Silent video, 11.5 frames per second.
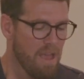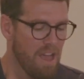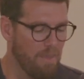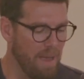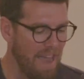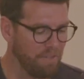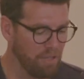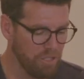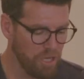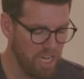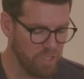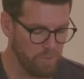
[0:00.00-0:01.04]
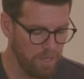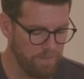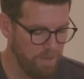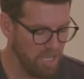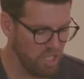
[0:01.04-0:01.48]
After
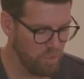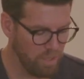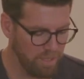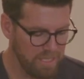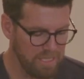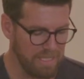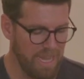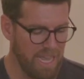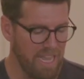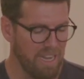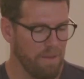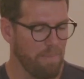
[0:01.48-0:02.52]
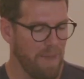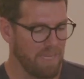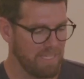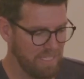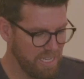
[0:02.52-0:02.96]
Joshua, Israel is led
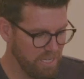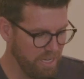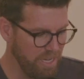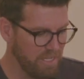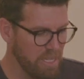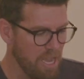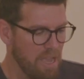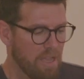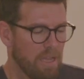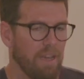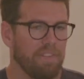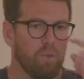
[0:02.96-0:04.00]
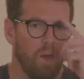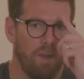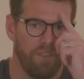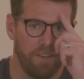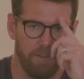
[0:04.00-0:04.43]
by a series of
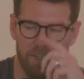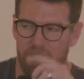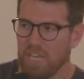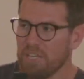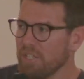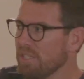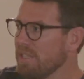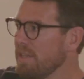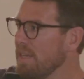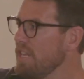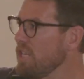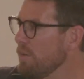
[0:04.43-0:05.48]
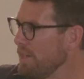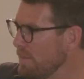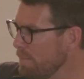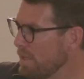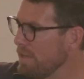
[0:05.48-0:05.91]
12 different judges. And as you
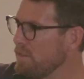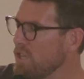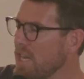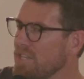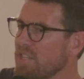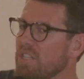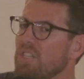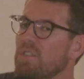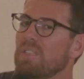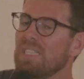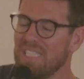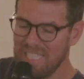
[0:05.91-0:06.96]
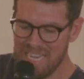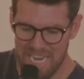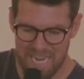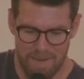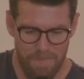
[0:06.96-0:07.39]
read the book of Judges, you
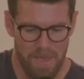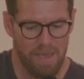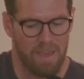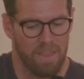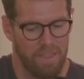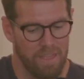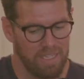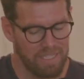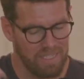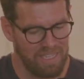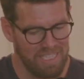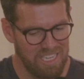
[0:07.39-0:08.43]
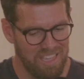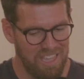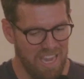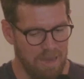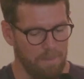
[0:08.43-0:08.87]
see this
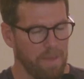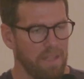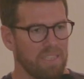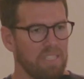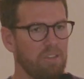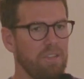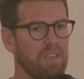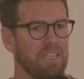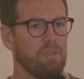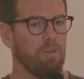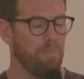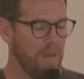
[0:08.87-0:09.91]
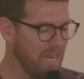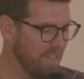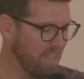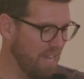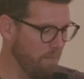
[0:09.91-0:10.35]
theme. And so it's a
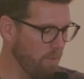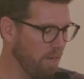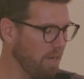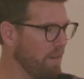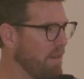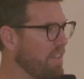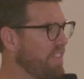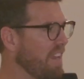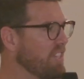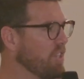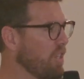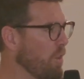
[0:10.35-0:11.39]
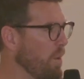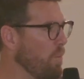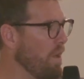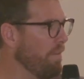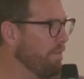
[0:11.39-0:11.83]
repeated theme where things are
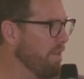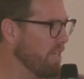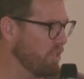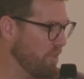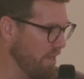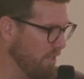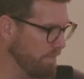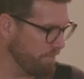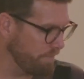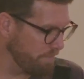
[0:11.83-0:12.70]
going well for Israel.